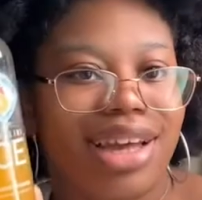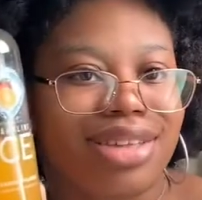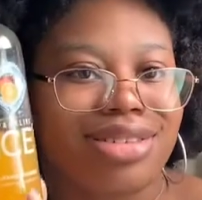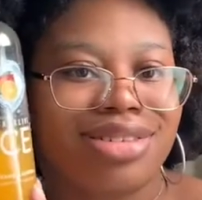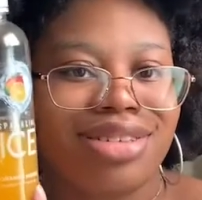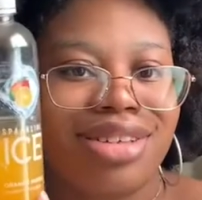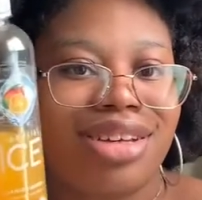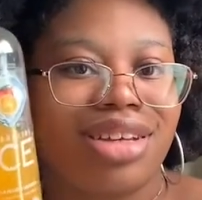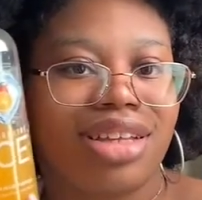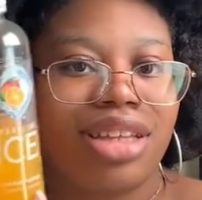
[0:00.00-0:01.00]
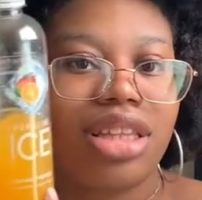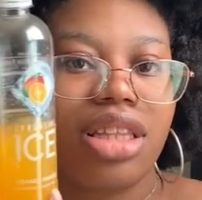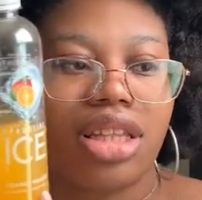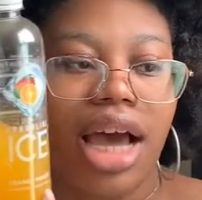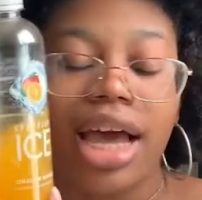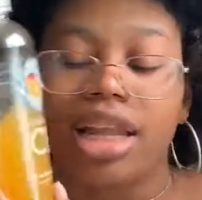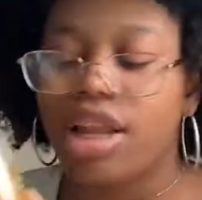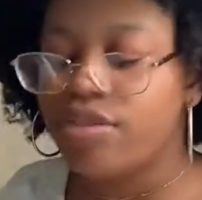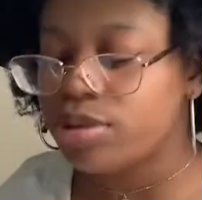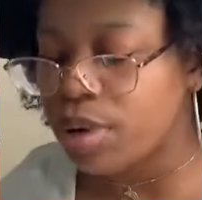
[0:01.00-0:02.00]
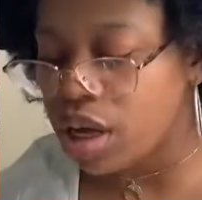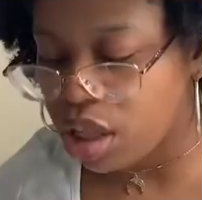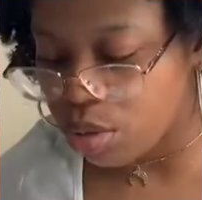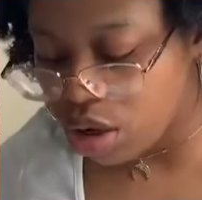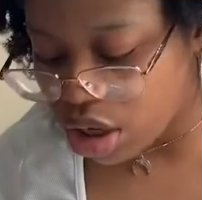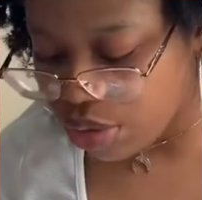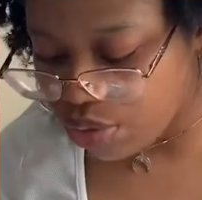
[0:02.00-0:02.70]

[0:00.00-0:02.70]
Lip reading: ice. I love sparkling water.